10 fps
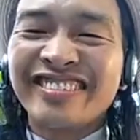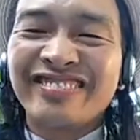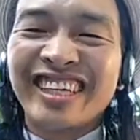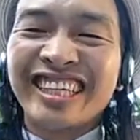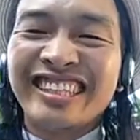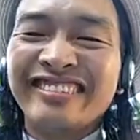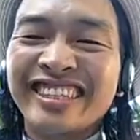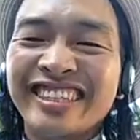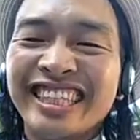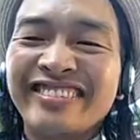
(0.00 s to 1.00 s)
AC was
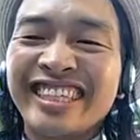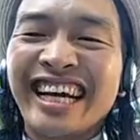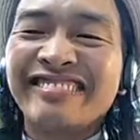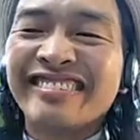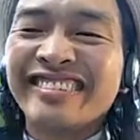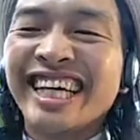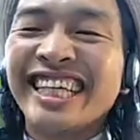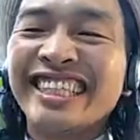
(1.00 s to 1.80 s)
never that reliant